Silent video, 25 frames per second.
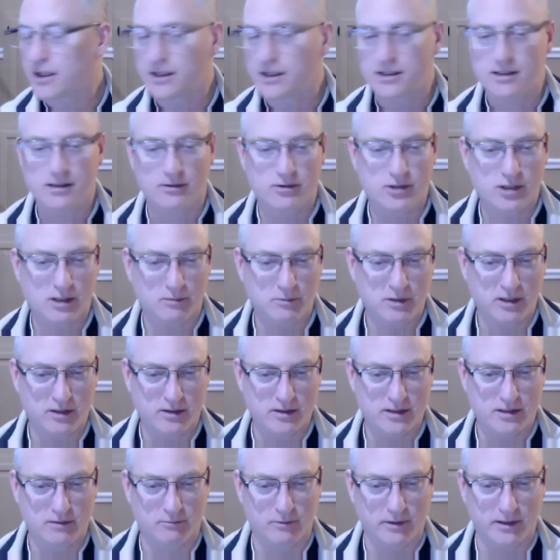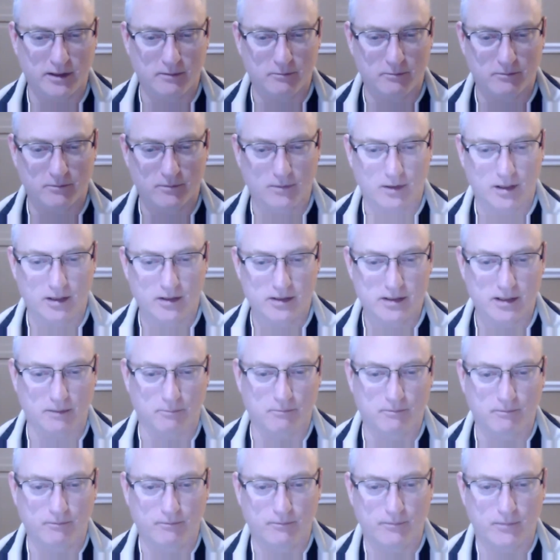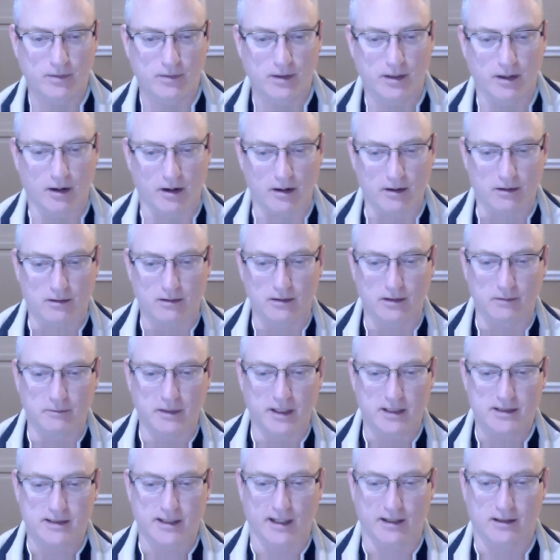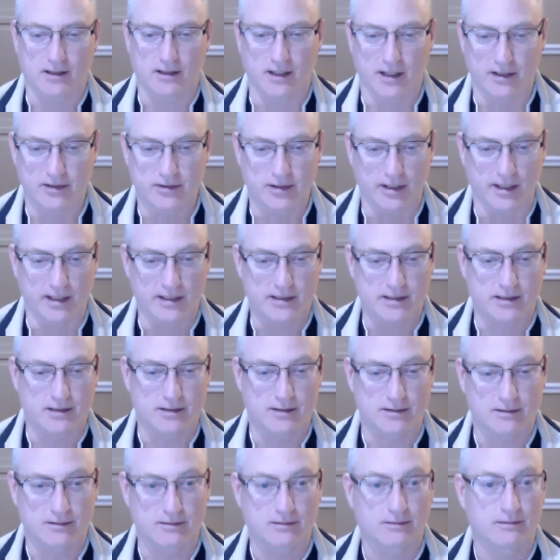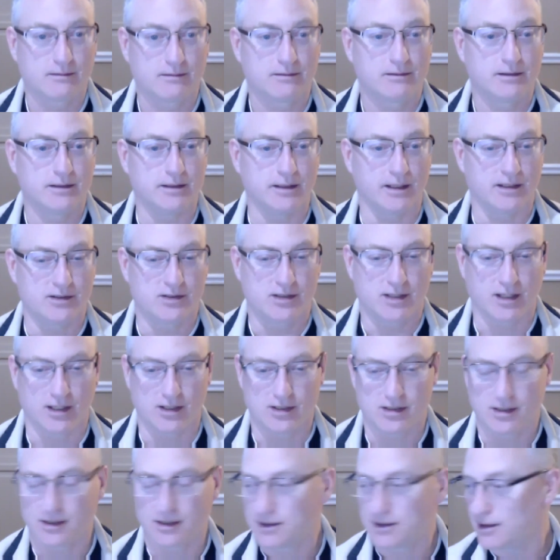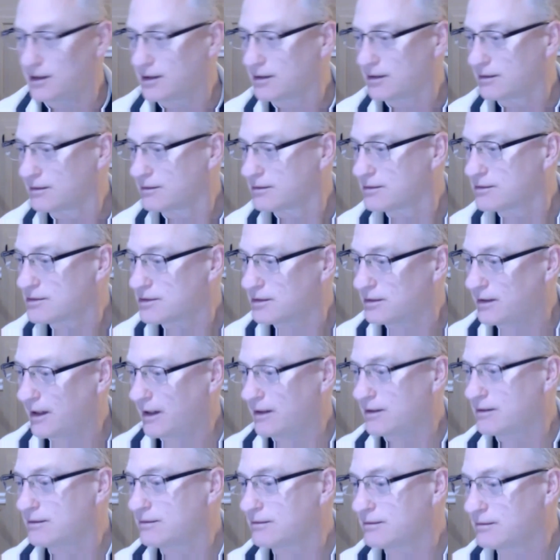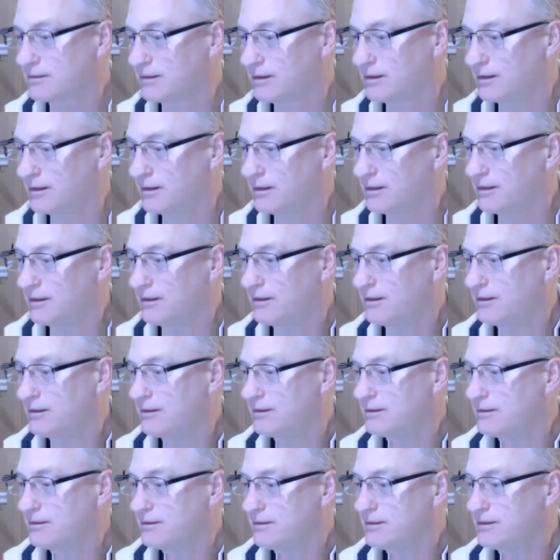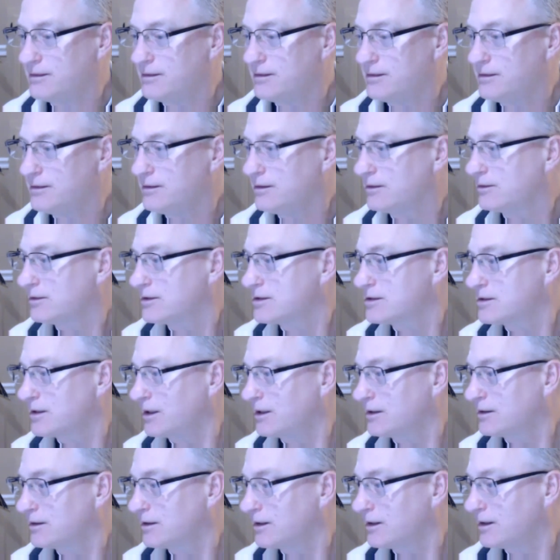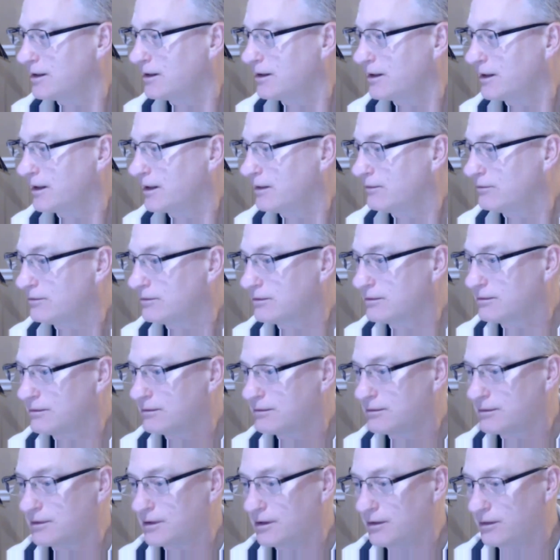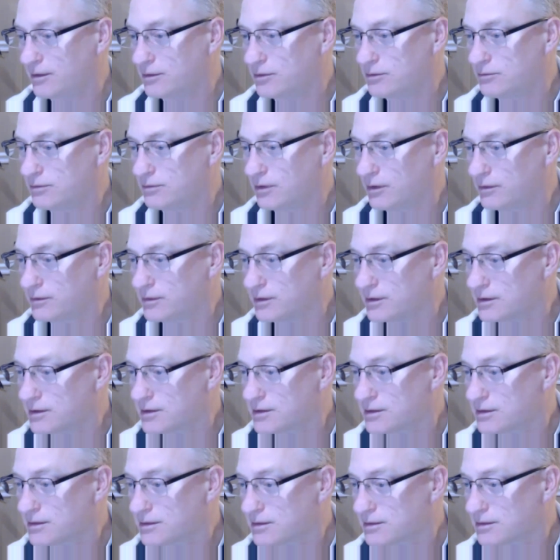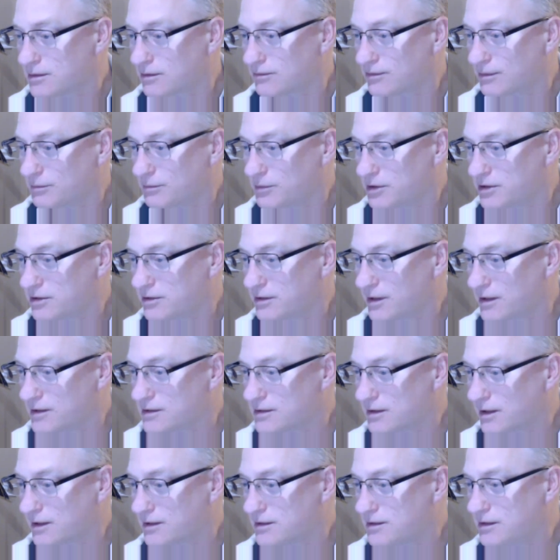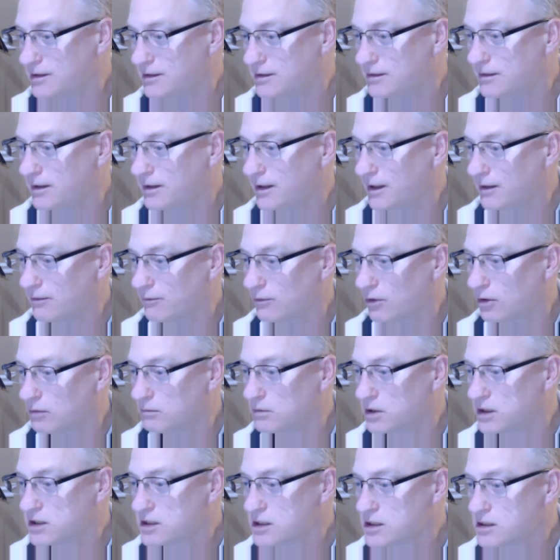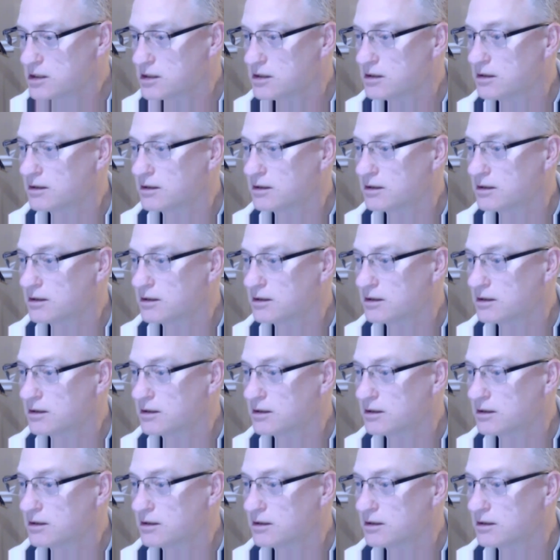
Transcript: so Jim, here's the one that, here's an article that makes that contrast in the education thing. So that, you could cite that. I don't know who wrote this. November 2019, Dan Robles.